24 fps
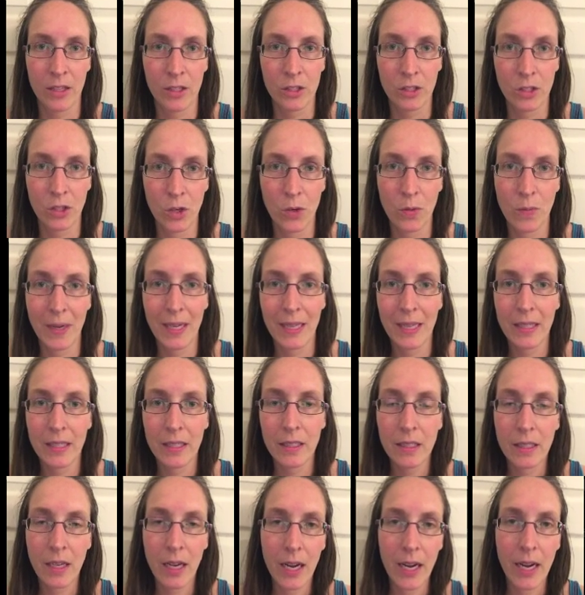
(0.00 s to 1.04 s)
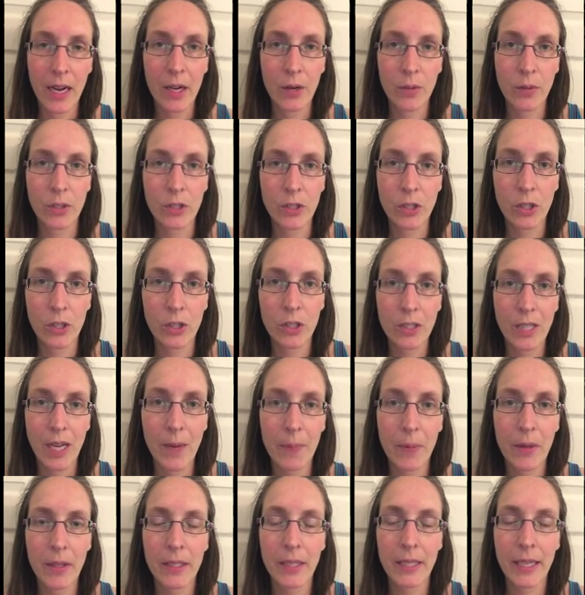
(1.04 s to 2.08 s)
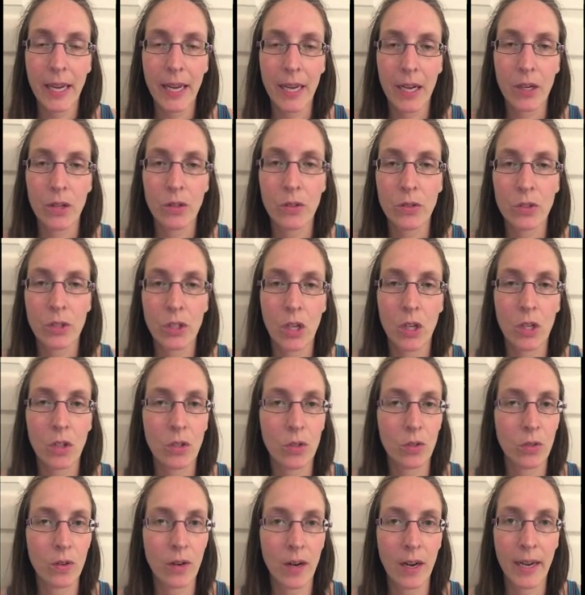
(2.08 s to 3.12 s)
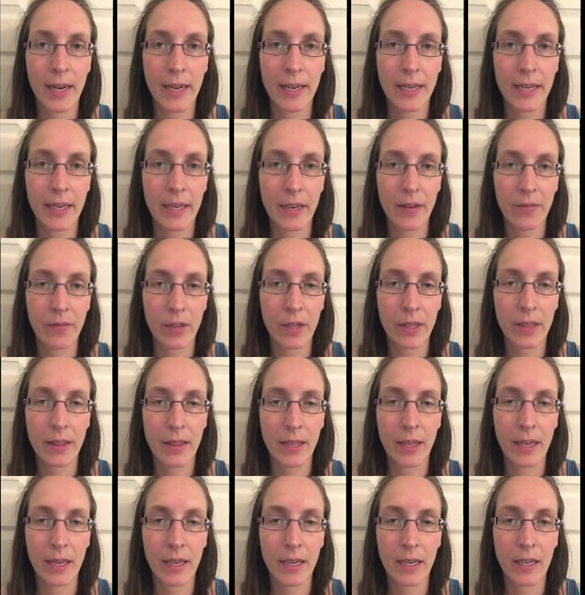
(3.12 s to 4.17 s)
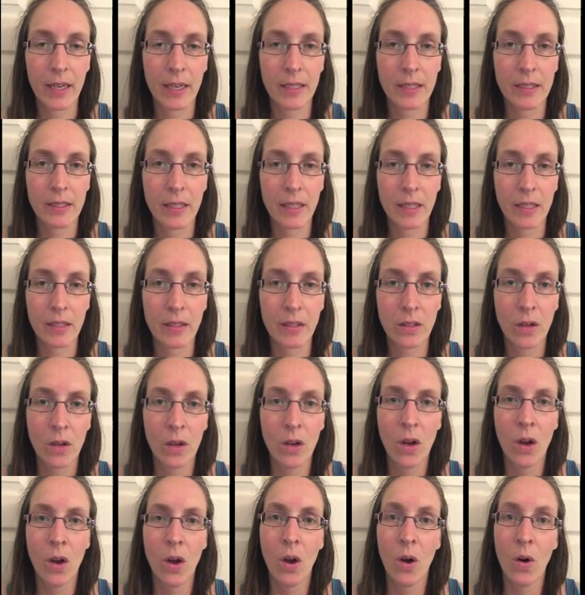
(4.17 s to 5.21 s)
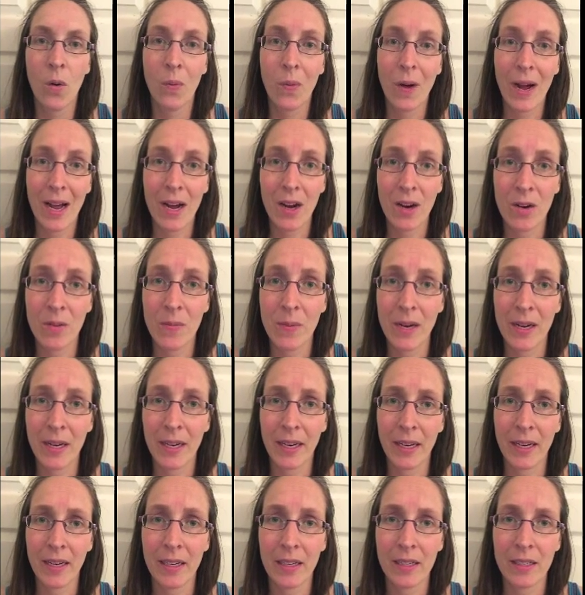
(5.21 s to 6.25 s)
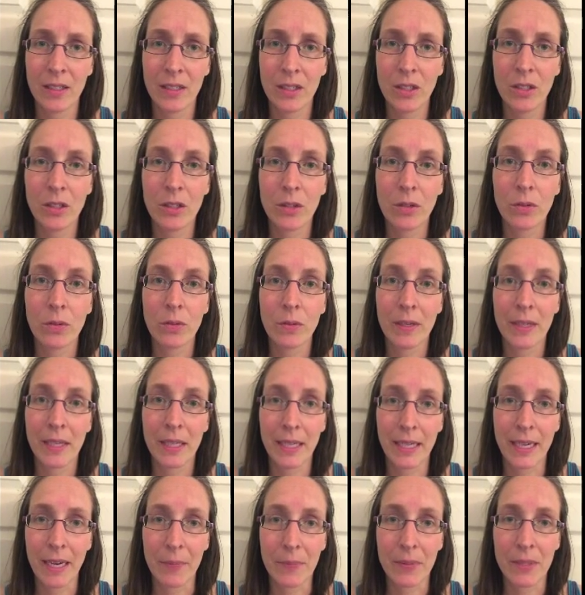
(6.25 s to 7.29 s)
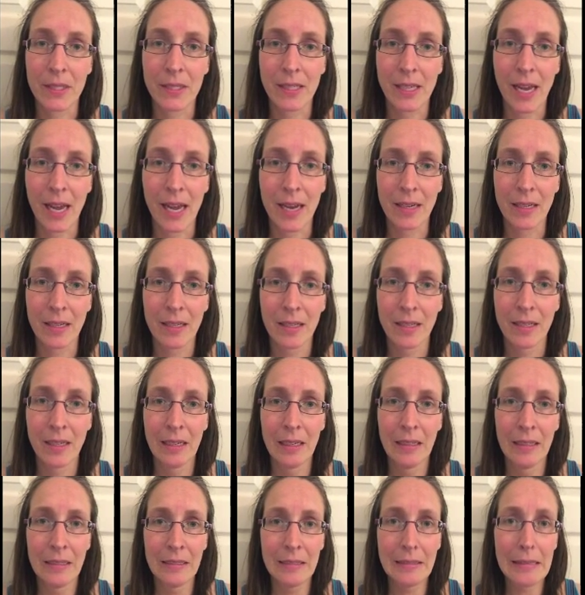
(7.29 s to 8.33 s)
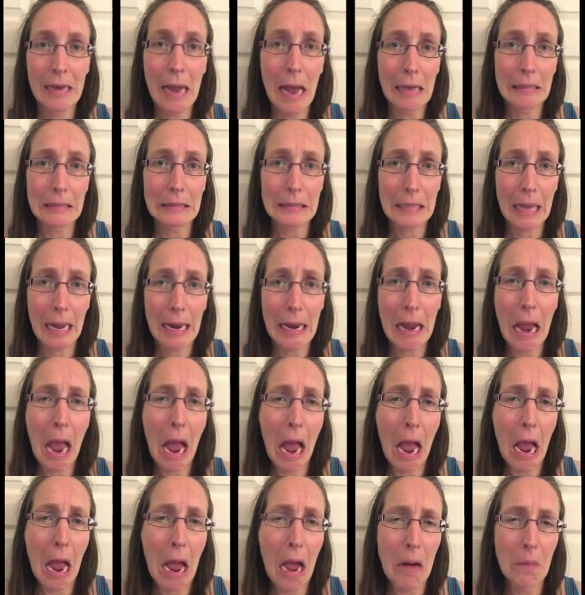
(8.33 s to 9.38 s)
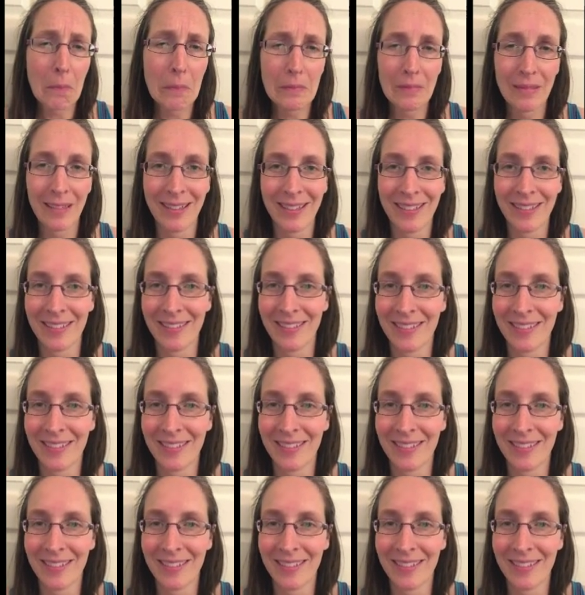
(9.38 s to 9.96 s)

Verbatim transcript: so my little guy was curled up on the couch, all crying and everything, and I said, Wow, buddy, you look really upset. Yes, I am.